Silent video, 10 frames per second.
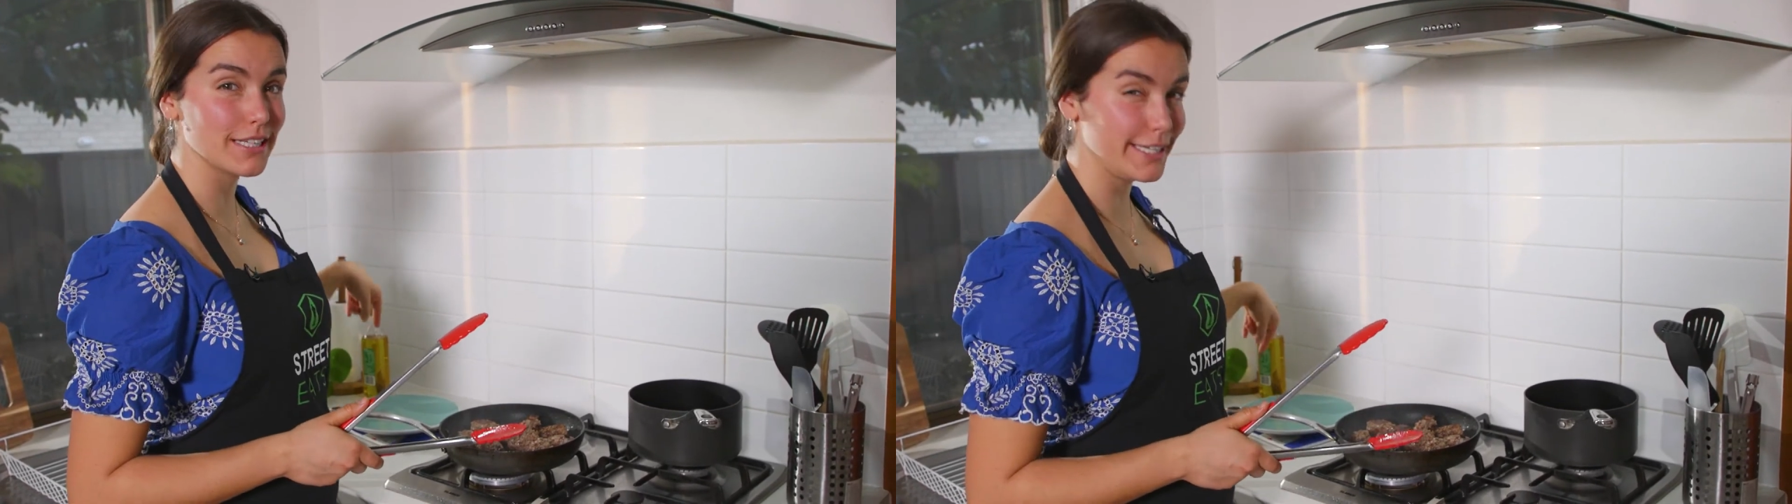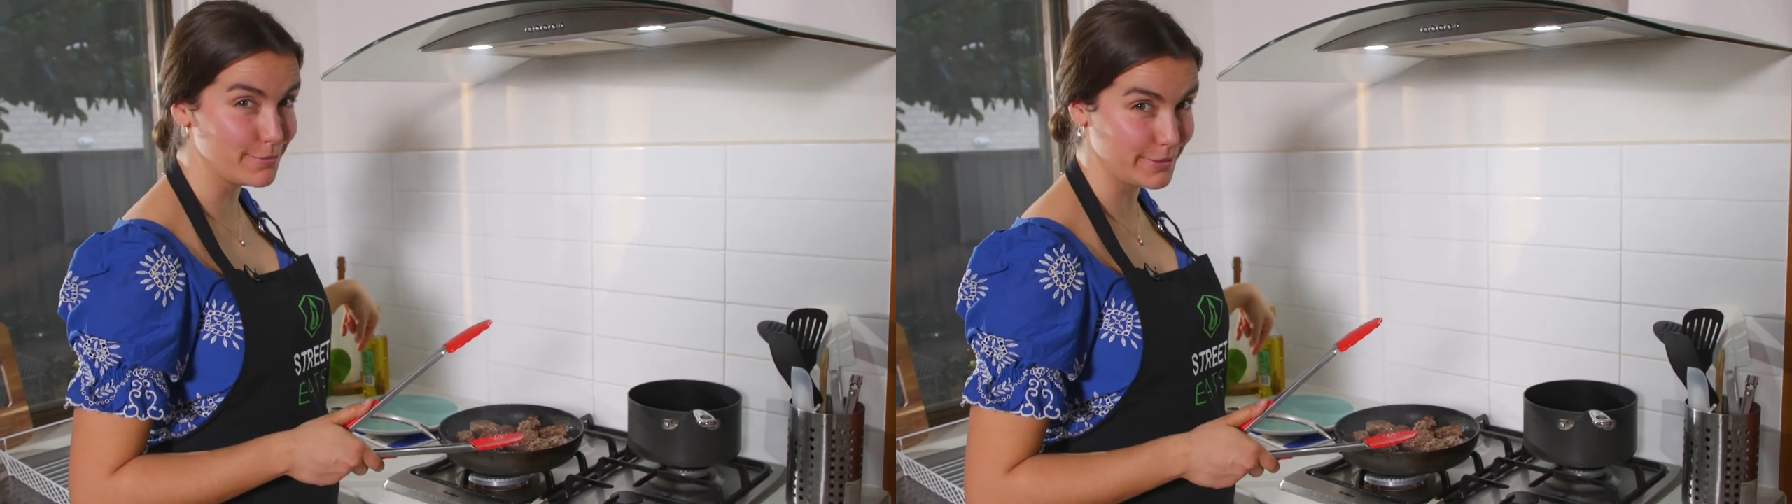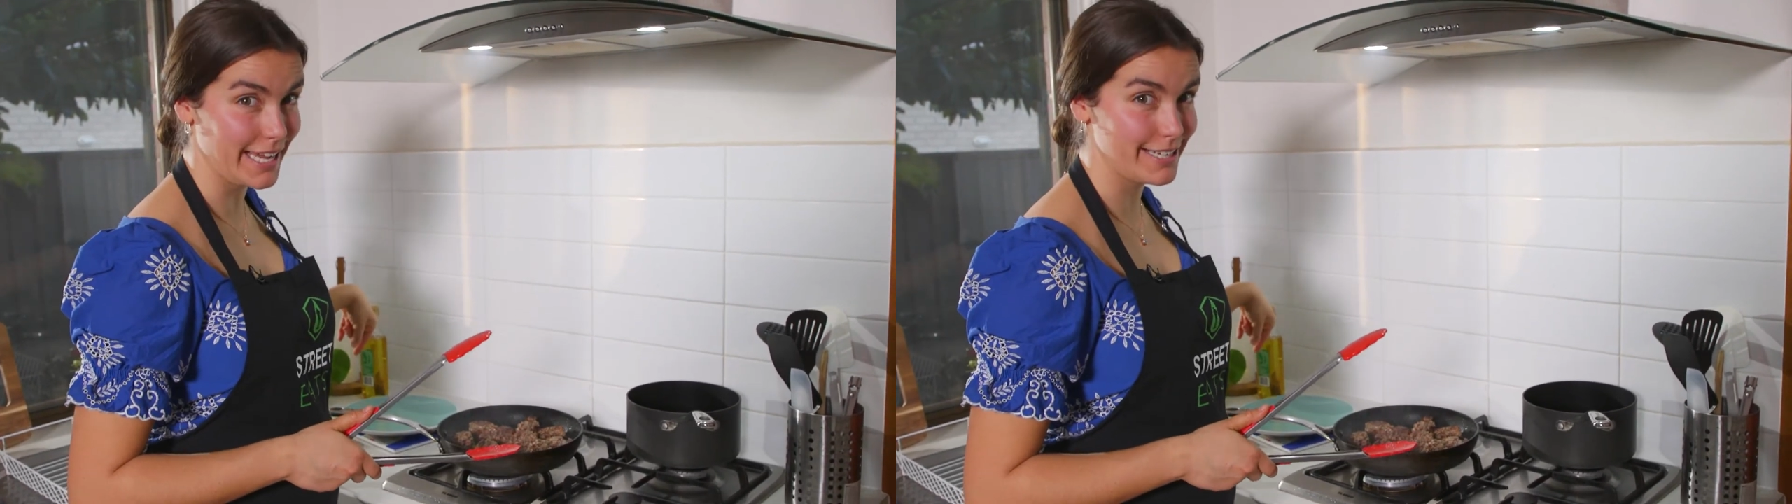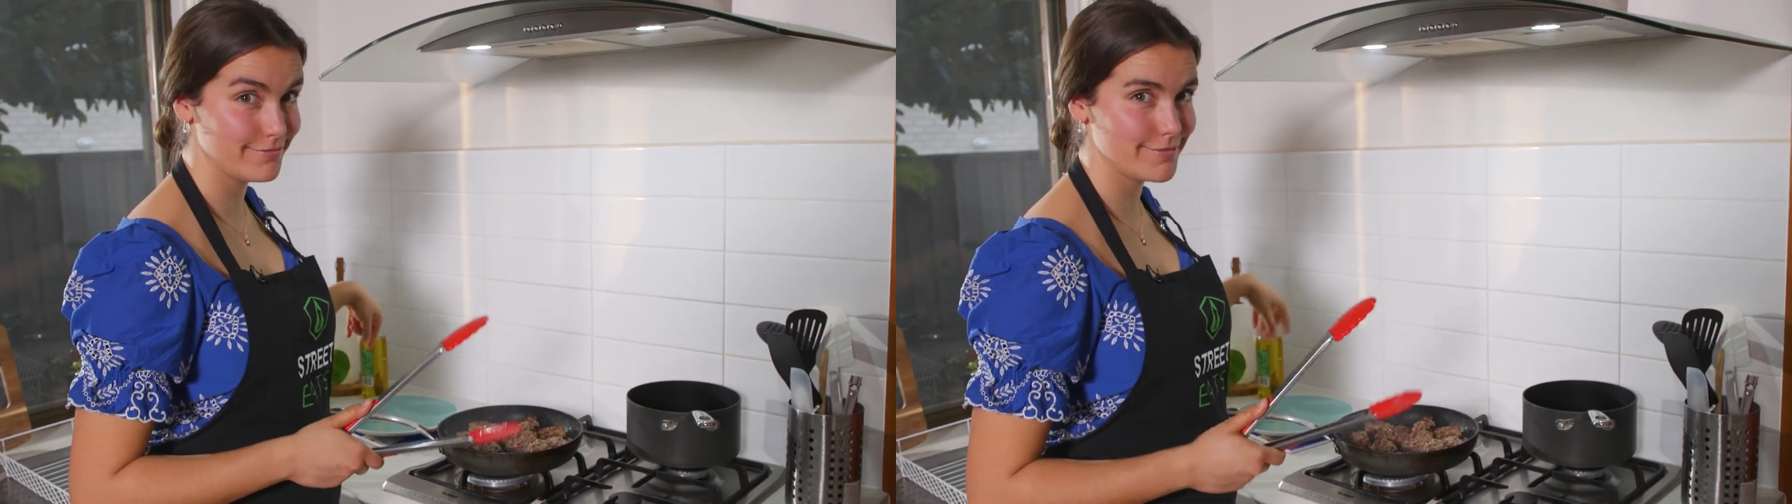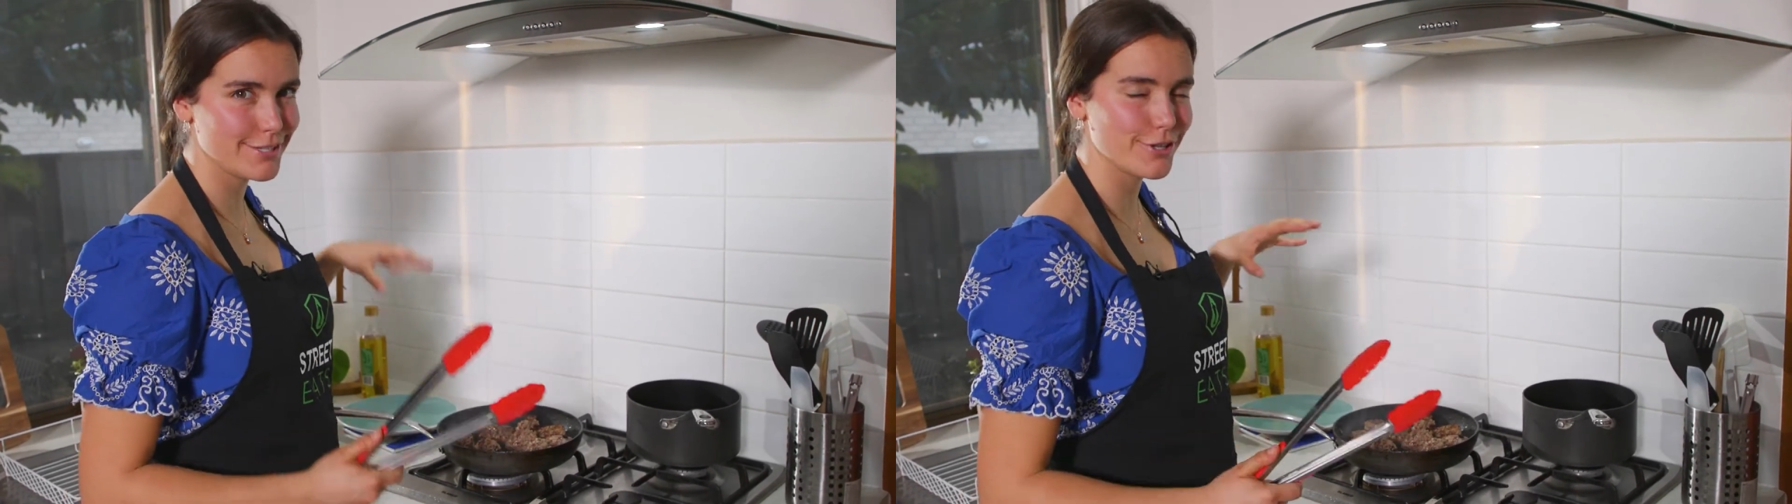clean plate
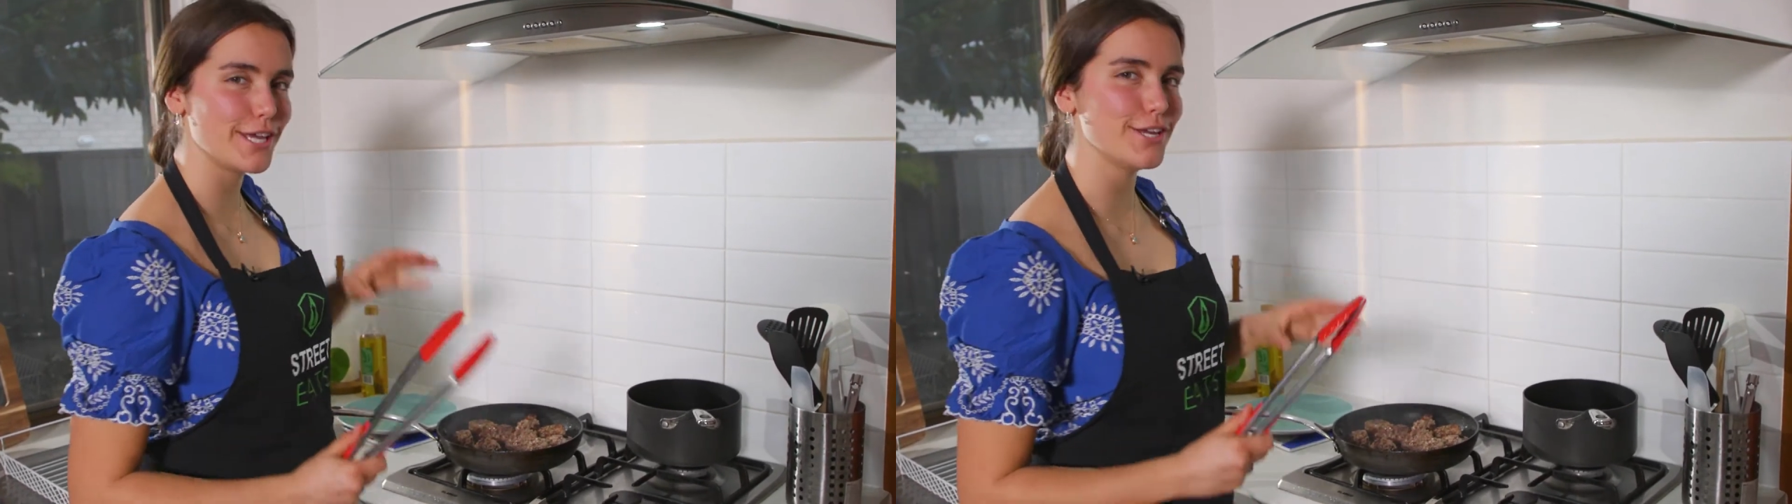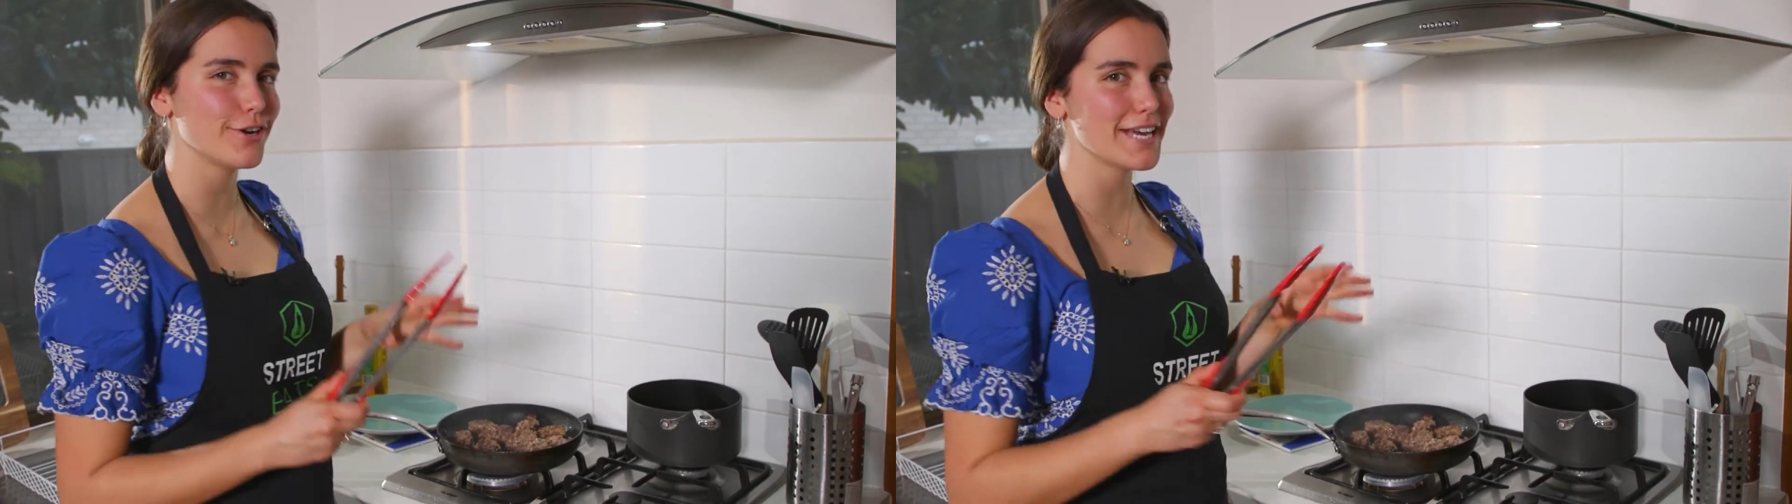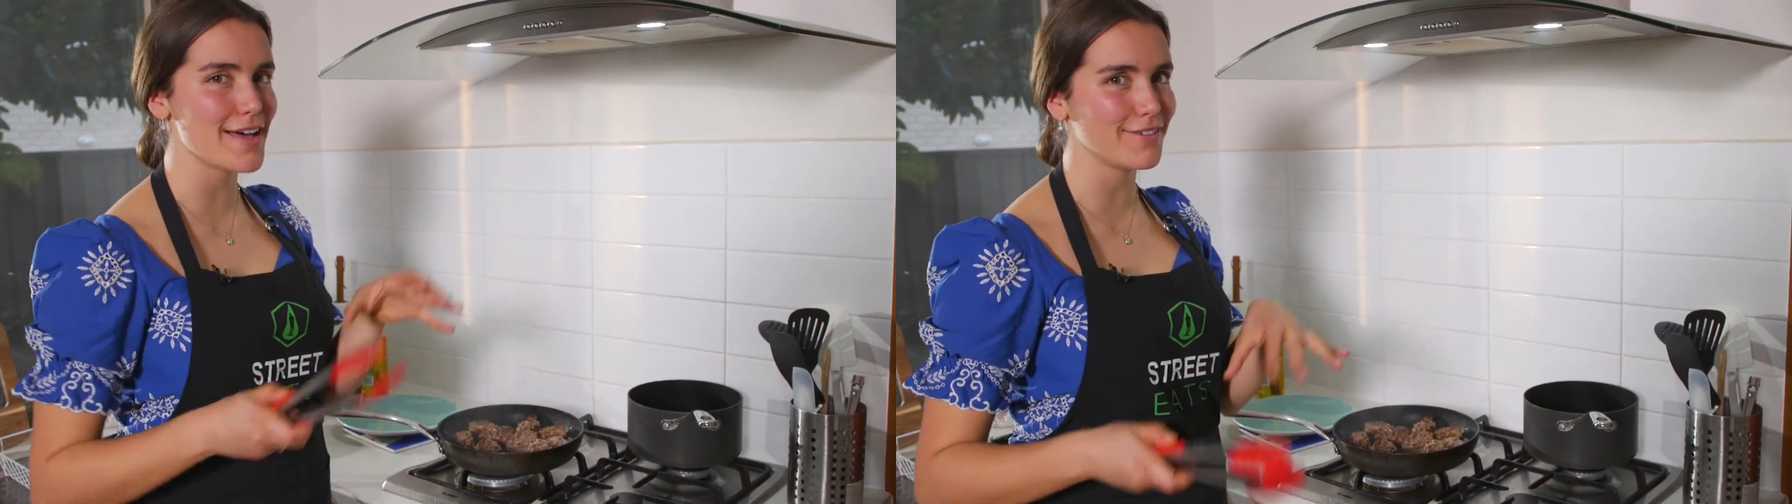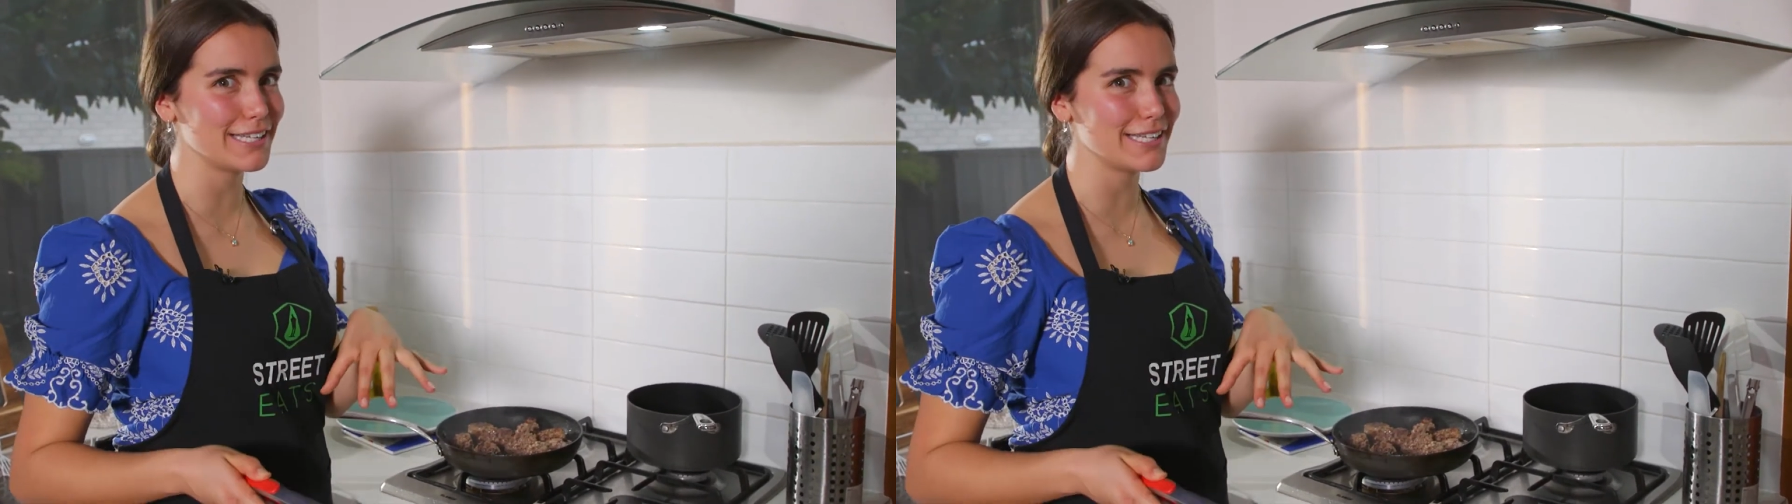so that you don't have